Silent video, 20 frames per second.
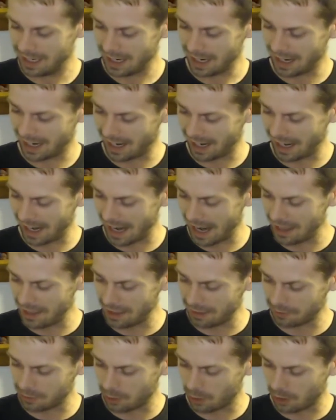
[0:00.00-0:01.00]
And then,
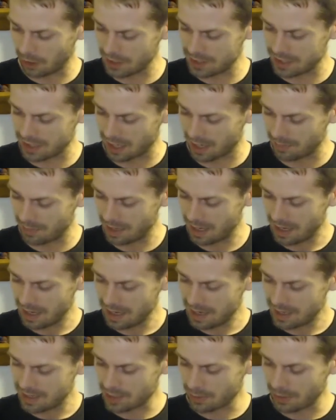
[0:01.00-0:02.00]
of course, some
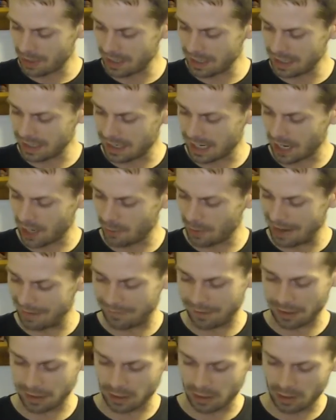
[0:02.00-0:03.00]
Serenity cutaway
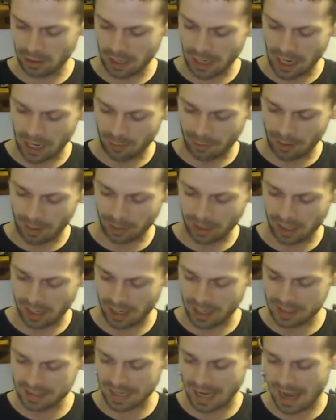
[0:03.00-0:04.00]
figure
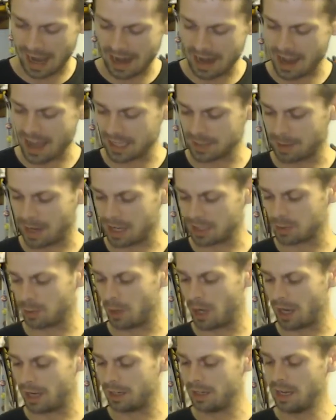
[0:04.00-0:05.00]
replicas and an Xbox
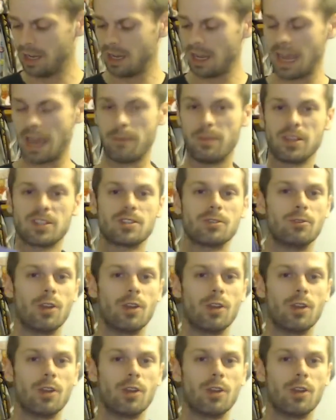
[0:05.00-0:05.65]
One and Mr.